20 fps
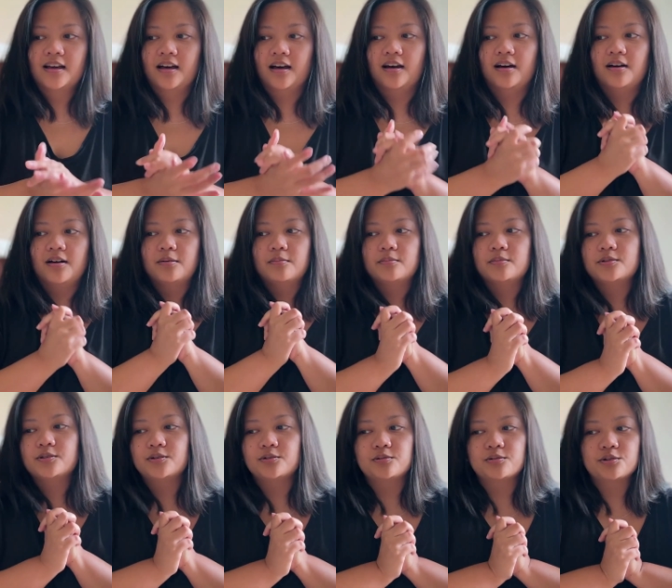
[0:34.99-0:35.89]
Um,
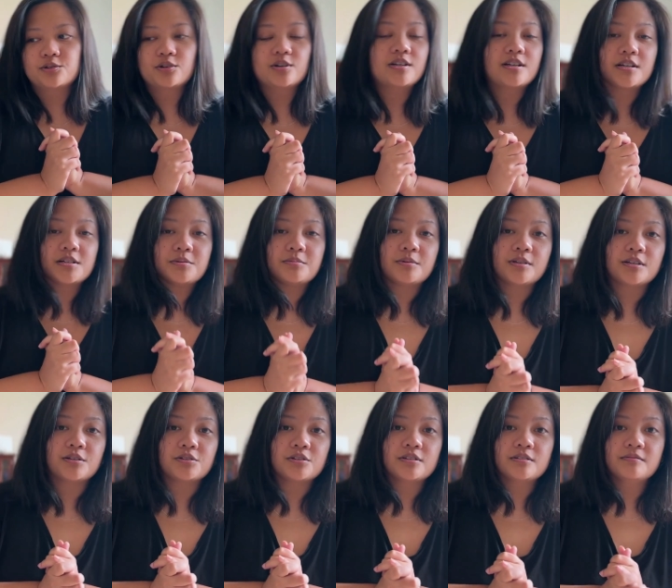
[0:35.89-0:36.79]
so short
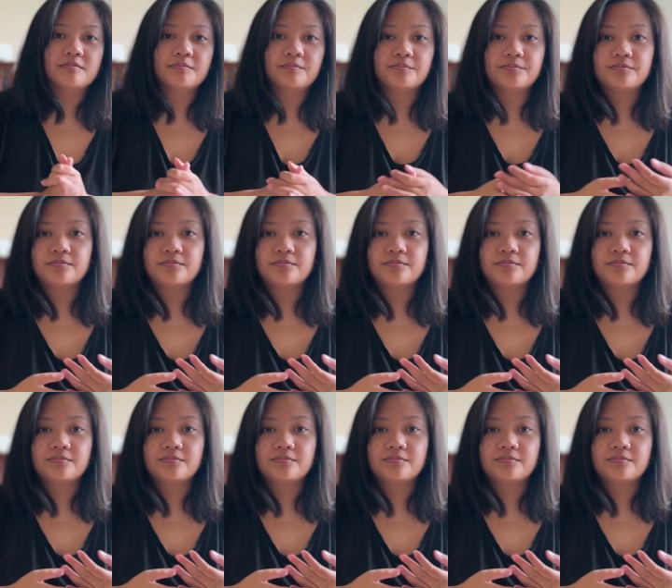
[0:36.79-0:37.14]
explanation,